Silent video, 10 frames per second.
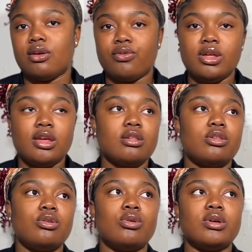If in
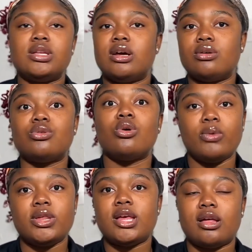case you are in doubt,
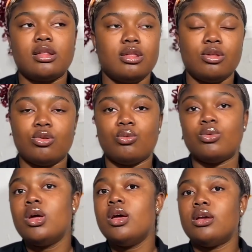always ask the school.